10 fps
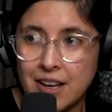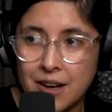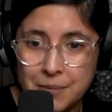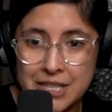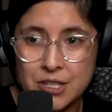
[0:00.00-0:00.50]

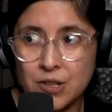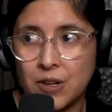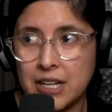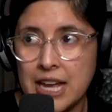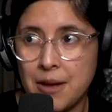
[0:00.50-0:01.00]
um,
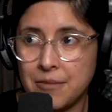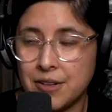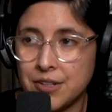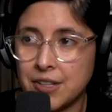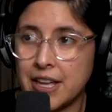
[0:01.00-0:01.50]
Instagram
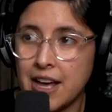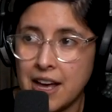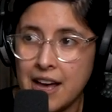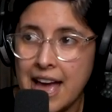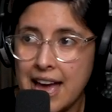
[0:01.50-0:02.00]
handle
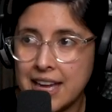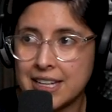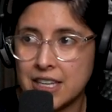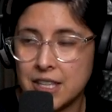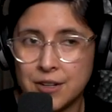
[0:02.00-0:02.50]
uh,
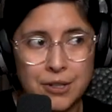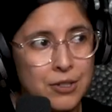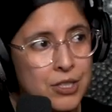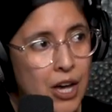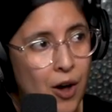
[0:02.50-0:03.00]
at
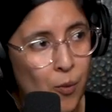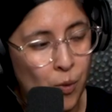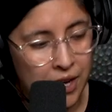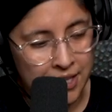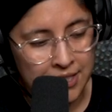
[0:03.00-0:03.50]
ethereal.one. dot
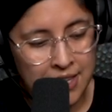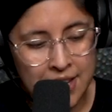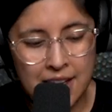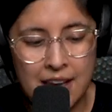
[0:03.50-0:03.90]
one.